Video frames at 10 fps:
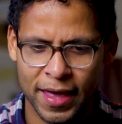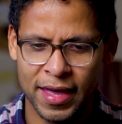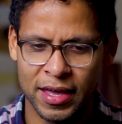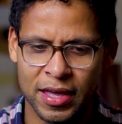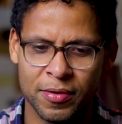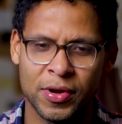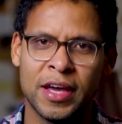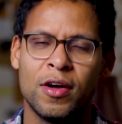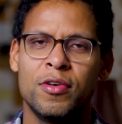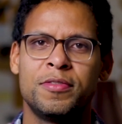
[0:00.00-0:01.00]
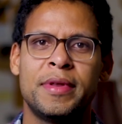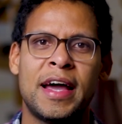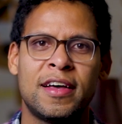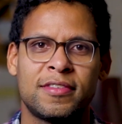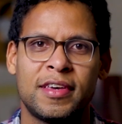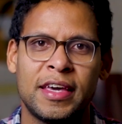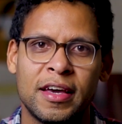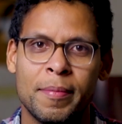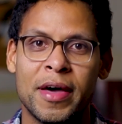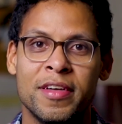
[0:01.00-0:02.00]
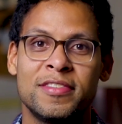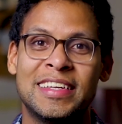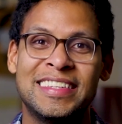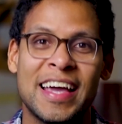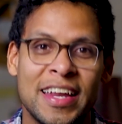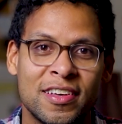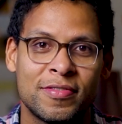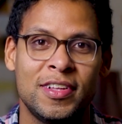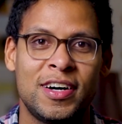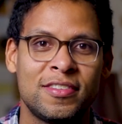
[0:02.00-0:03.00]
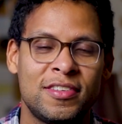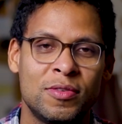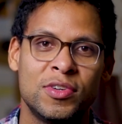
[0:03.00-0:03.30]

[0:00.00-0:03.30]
it had always been asking about instantaneous velocity,